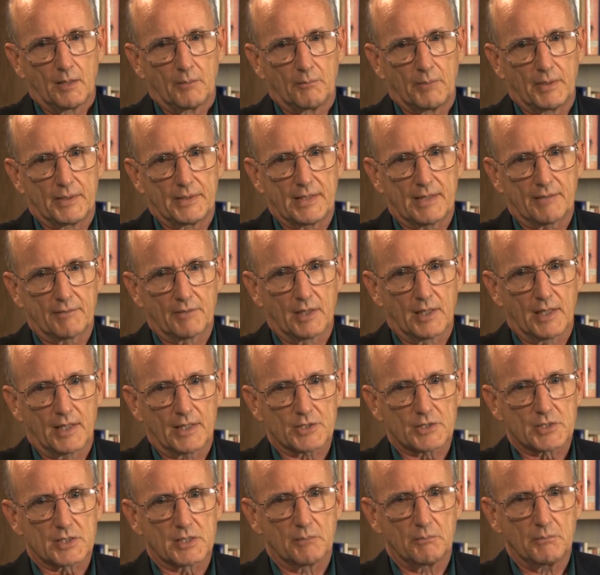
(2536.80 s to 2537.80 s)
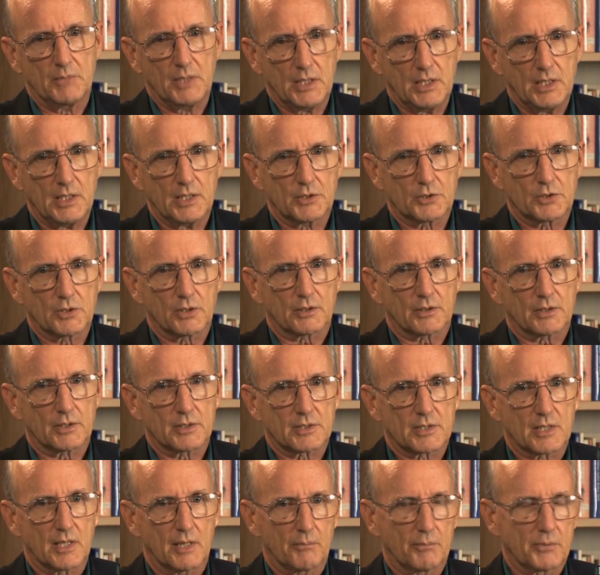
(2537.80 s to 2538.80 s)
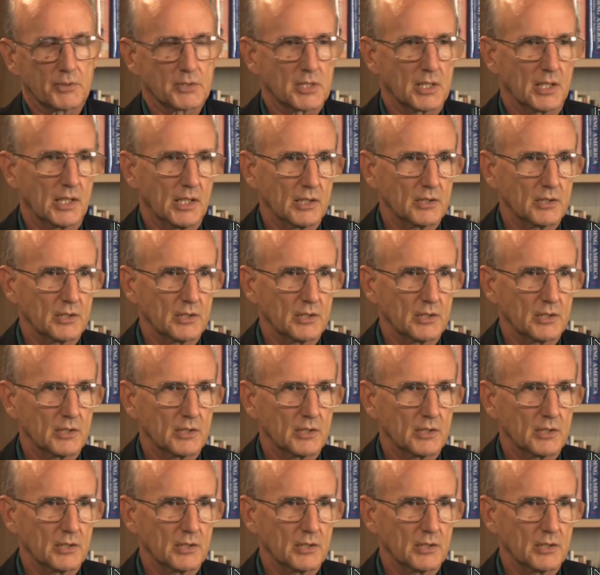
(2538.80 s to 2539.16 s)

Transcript: But nevertheless, the media took this up as an